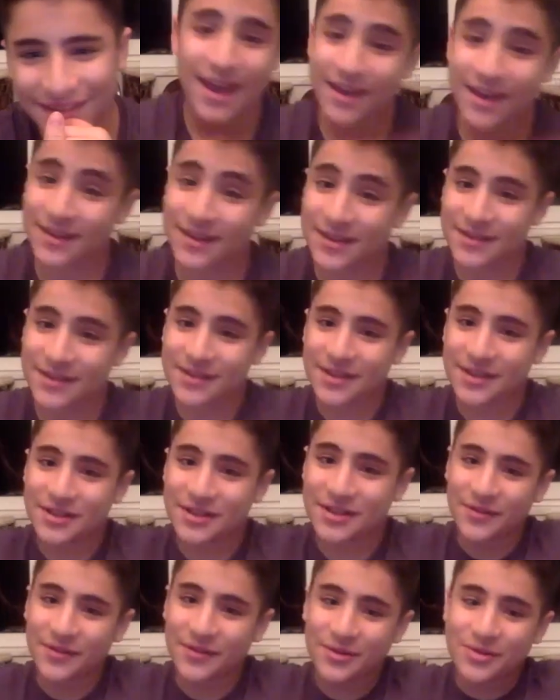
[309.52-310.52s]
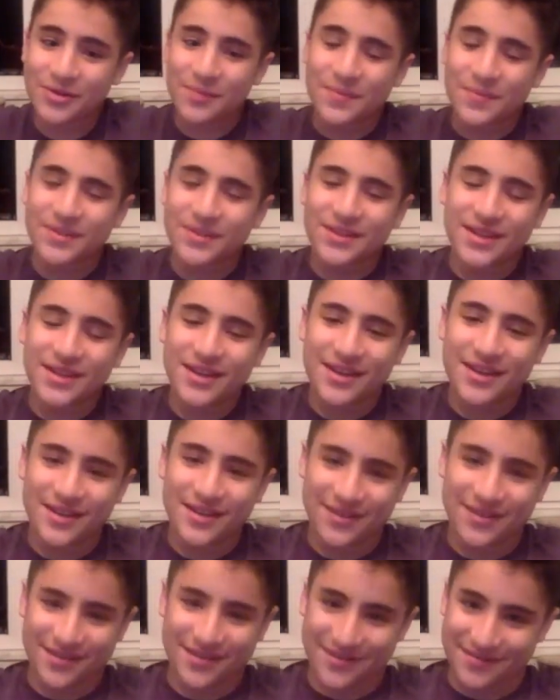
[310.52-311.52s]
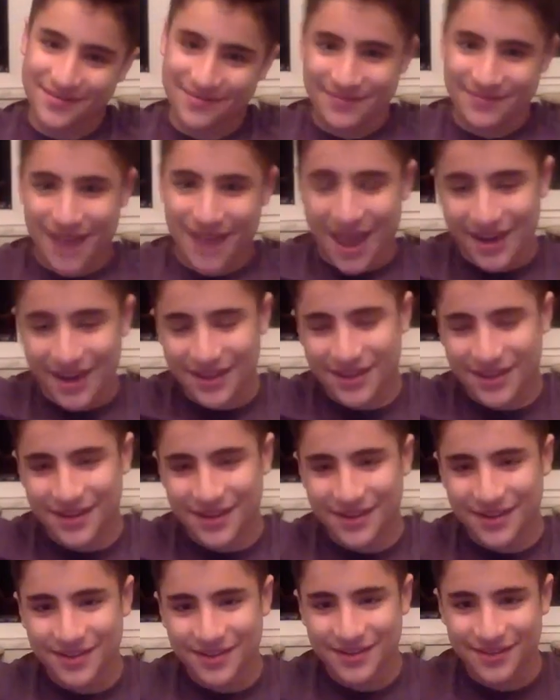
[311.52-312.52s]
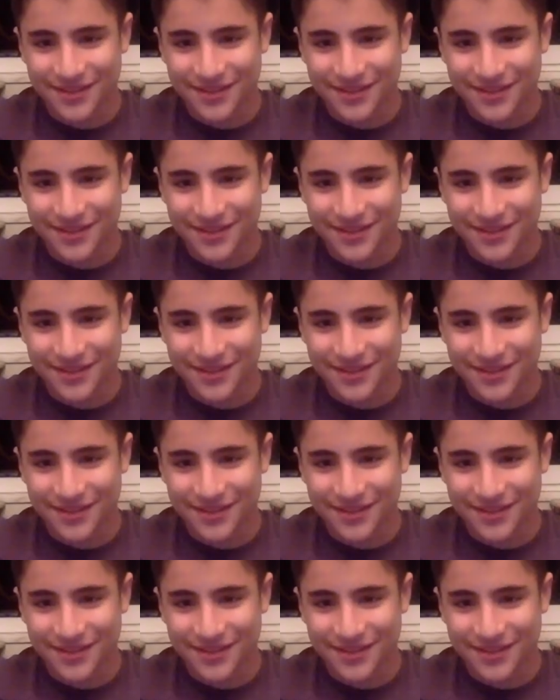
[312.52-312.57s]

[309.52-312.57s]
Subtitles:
anything to interview Triple C? Anything?